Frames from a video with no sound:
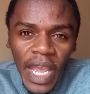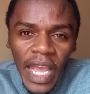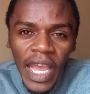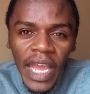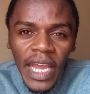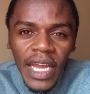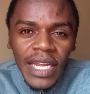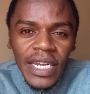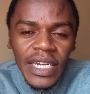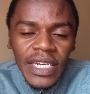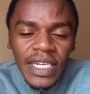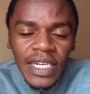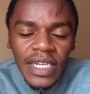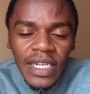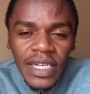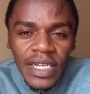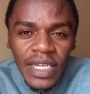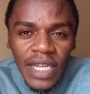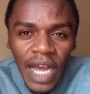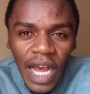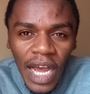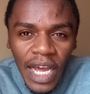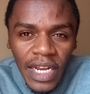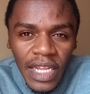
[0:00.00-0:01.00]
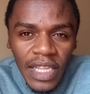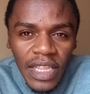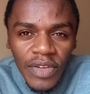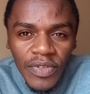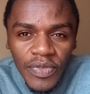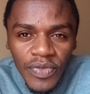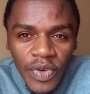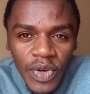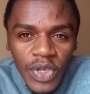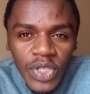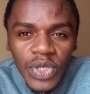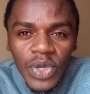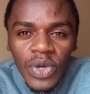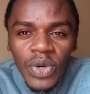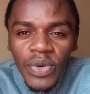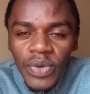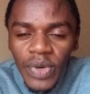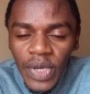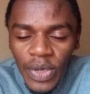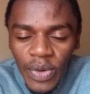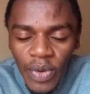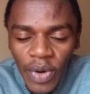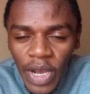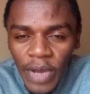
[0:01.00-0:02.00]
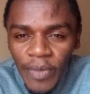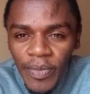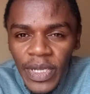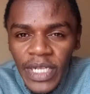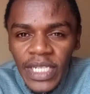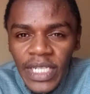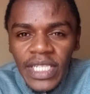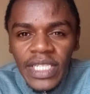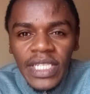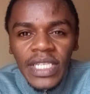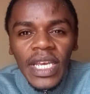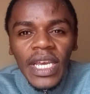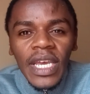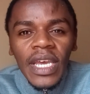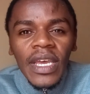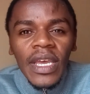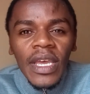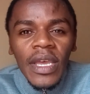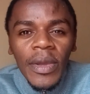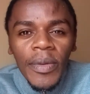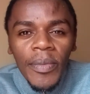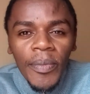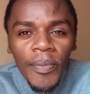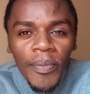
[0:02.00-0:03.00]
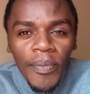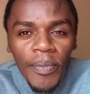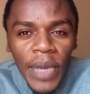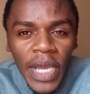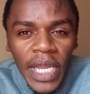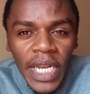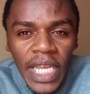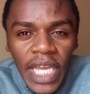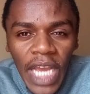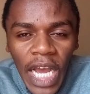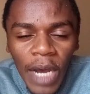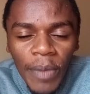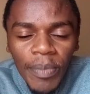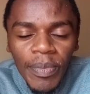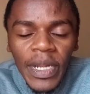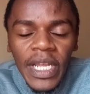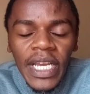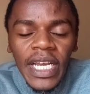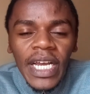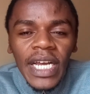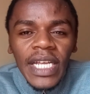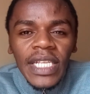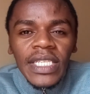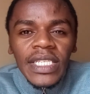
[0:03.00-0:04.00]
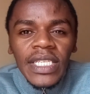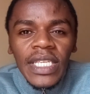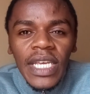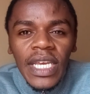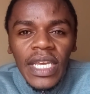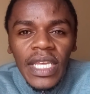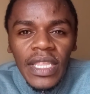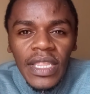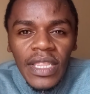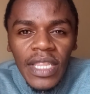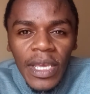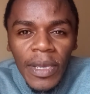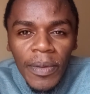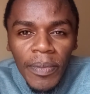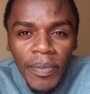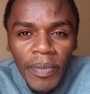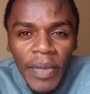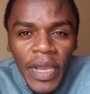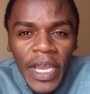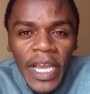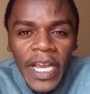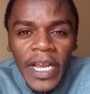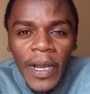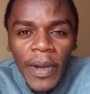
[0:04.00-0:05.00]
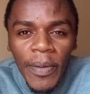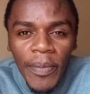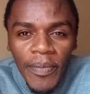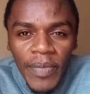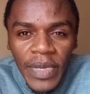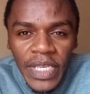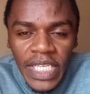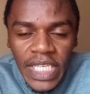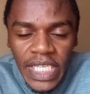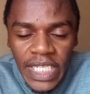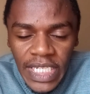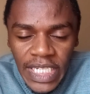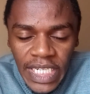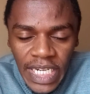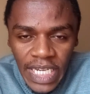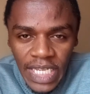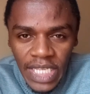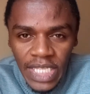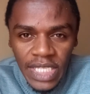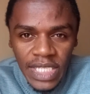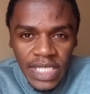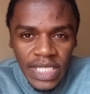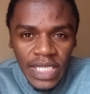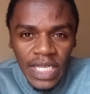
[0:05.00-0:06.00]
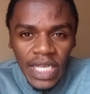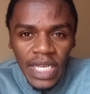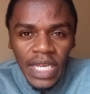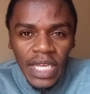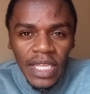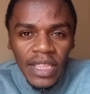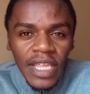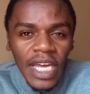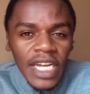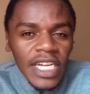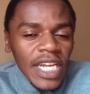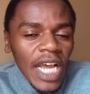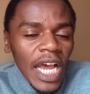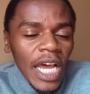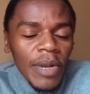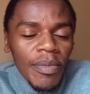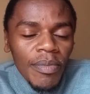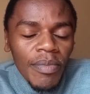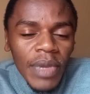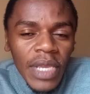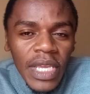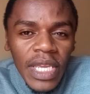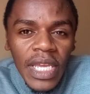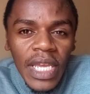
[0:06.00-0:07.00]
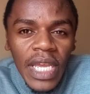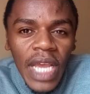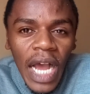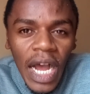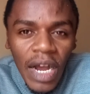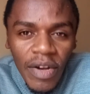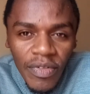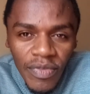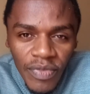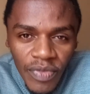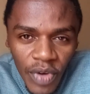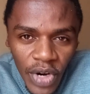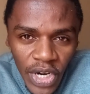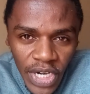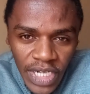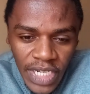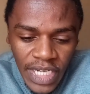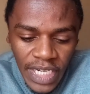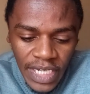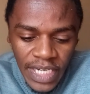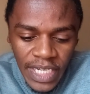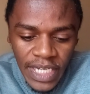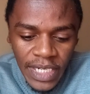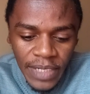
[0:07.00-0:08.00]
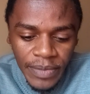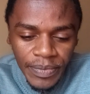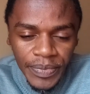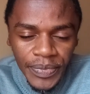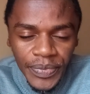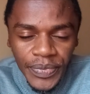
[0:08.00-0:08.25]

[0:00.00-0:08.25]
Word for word: And under the photo requirements, many applicants they make mistakes that can be avoided.